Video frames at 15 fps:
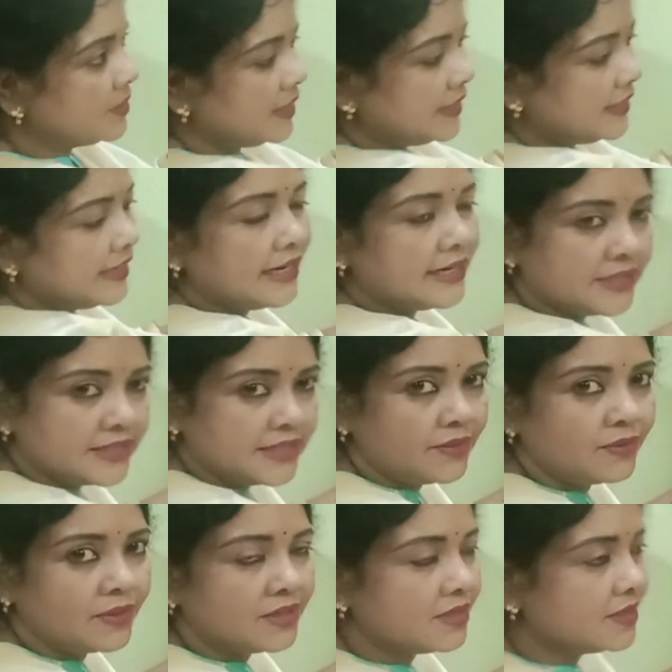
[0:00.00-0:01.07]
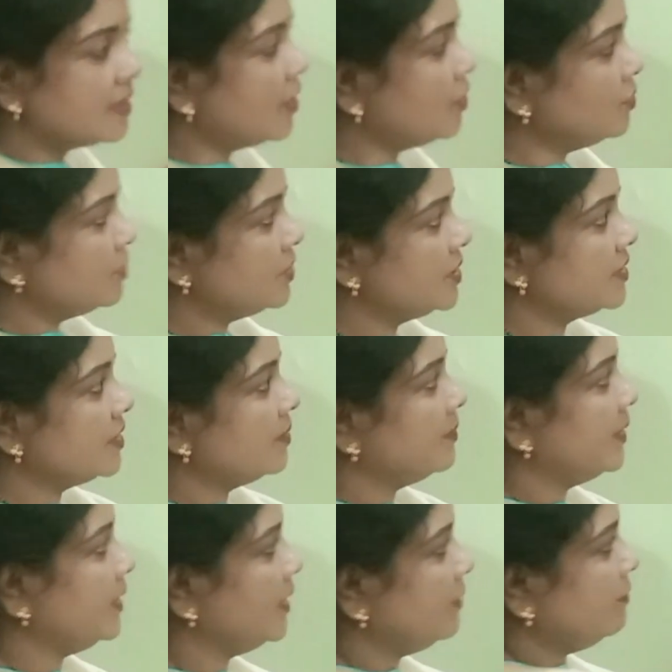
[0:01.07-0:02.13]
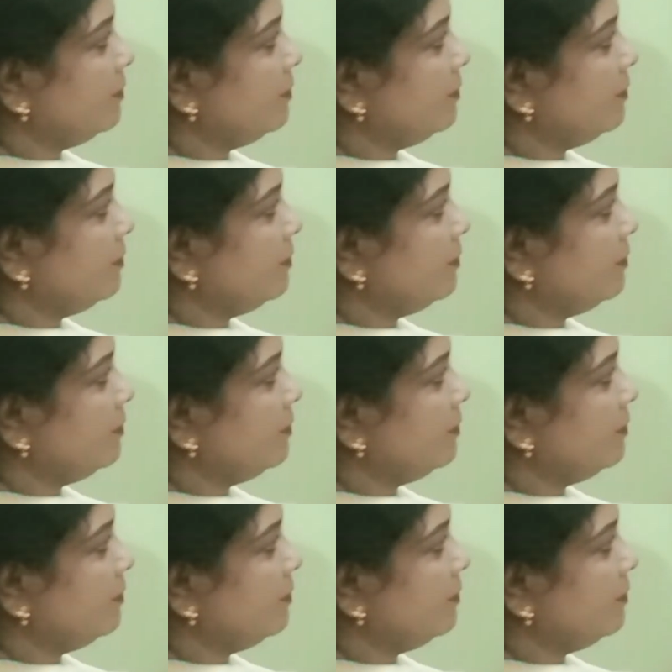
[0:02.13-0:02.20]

let's see what is the output is coming. If